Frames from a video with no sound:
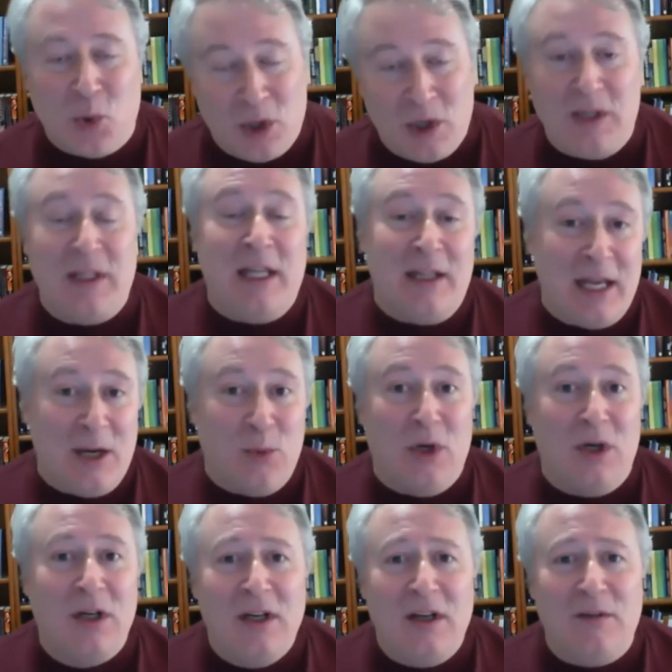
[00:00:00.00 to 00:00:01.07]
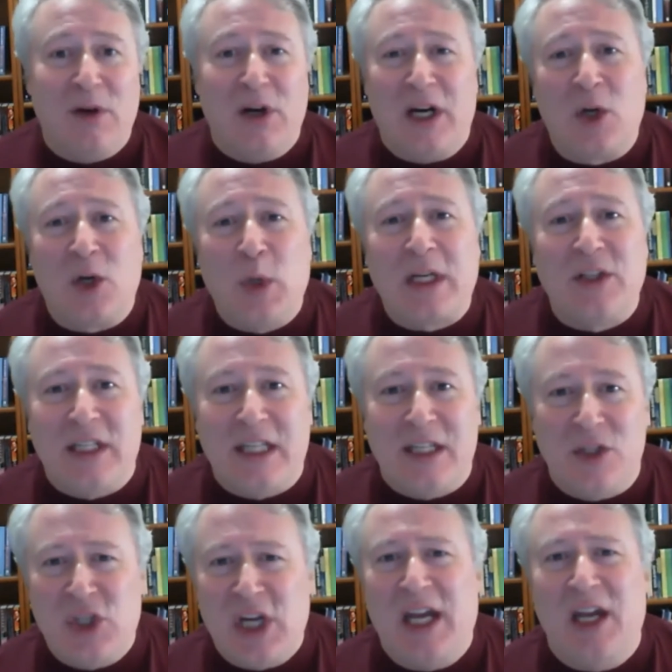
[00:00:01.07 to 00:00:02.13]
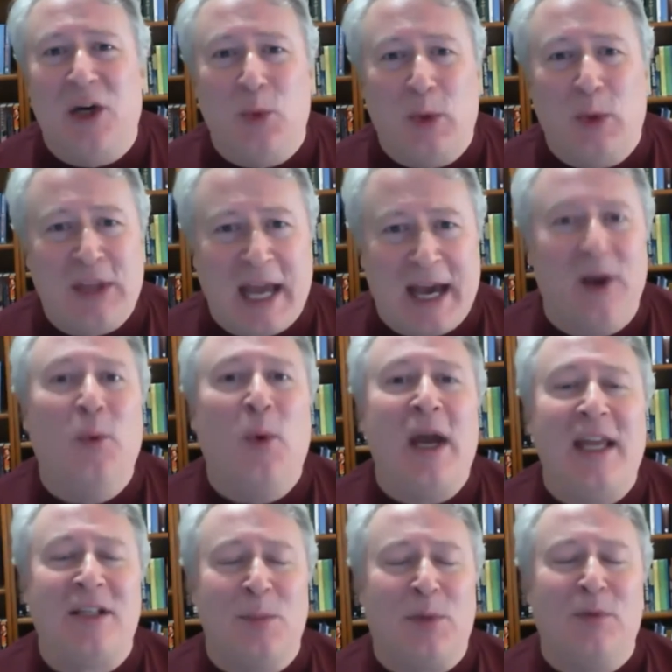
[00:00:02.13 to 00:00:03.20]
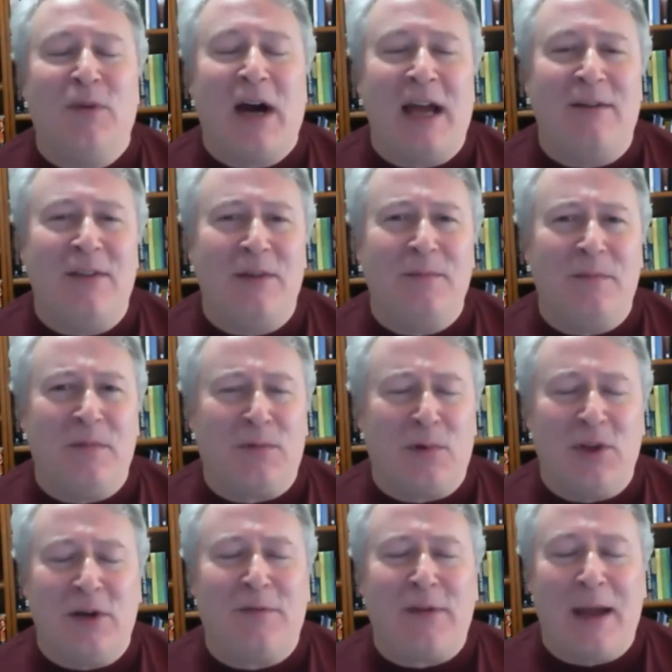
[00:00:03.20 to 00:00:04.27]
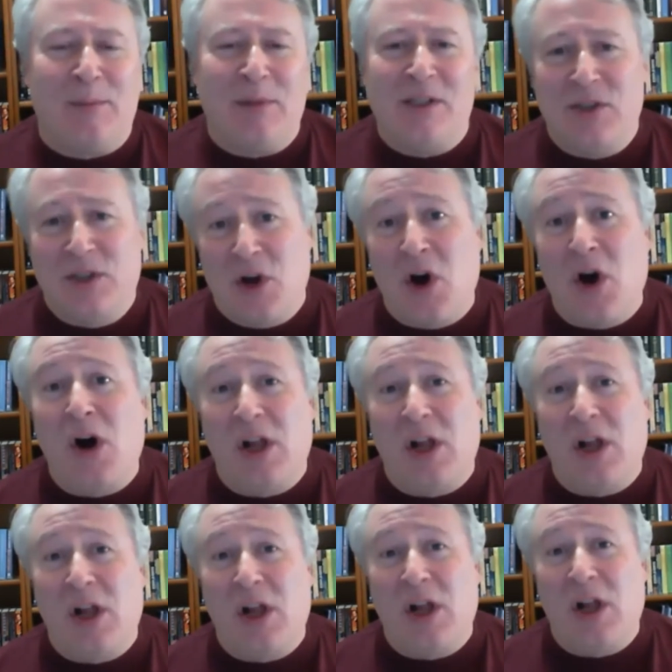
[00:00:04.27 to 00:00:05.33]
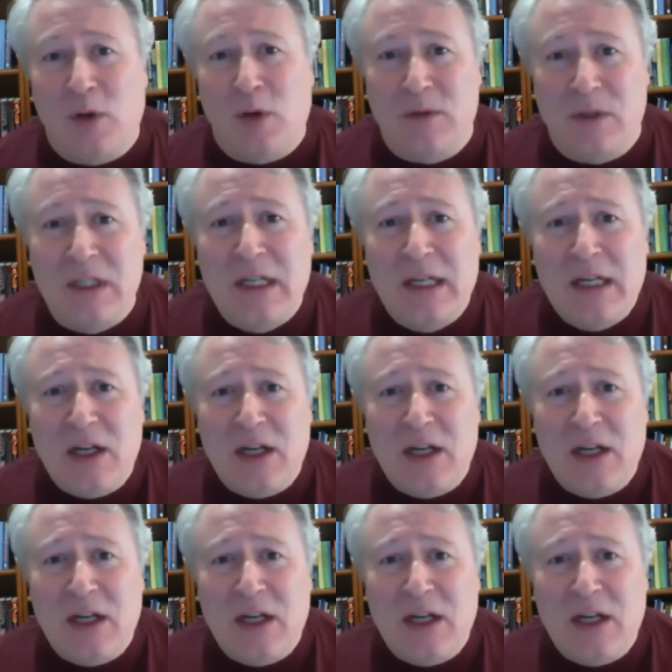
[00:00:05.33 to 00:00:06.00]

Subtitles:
And then they were very quickly in jail without a way to provide for their families at all, just over